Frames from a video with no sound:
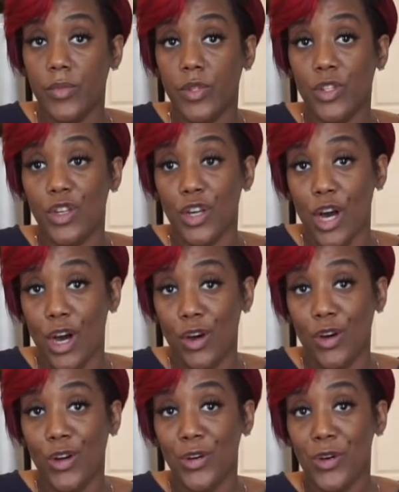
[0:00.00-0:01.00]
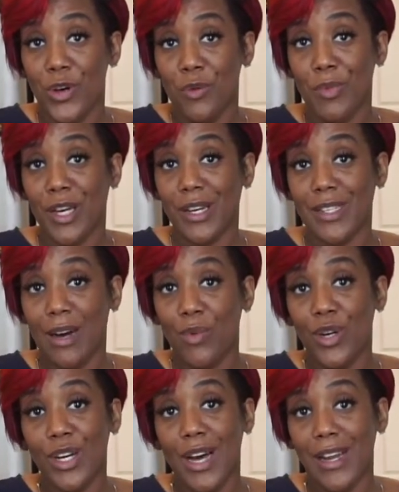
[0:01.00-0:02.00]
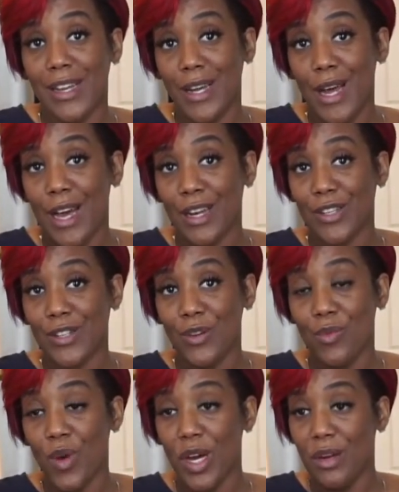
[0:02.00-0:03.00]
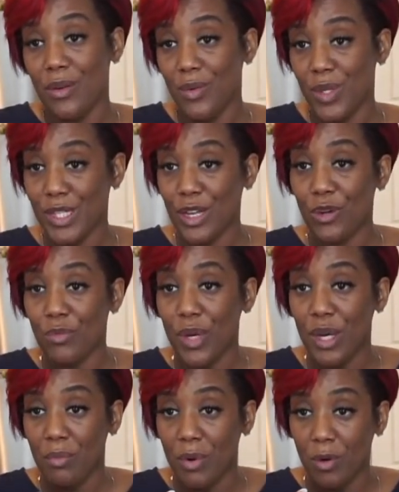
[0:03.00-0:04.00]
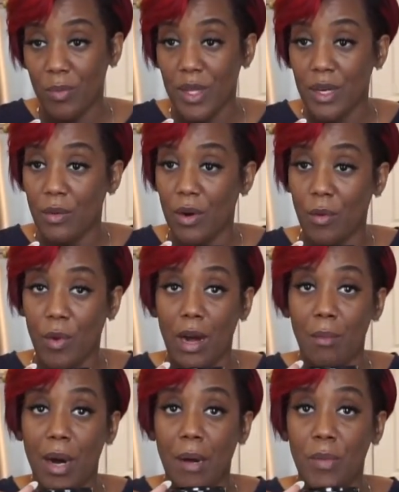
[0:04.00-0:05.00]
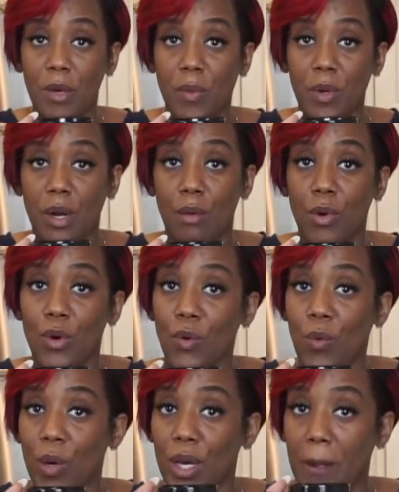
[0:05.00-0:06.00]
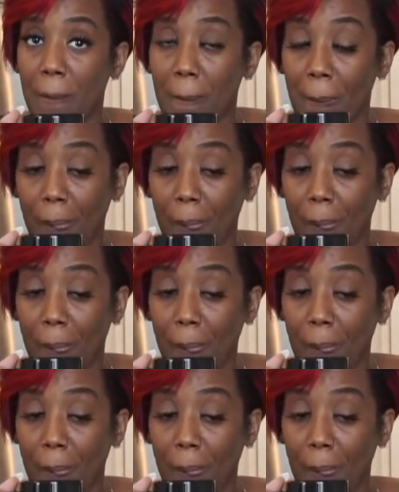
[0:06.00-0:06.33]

to y'all because I did act a certain way with certain people, but then when I'm around my people that I'm cool with,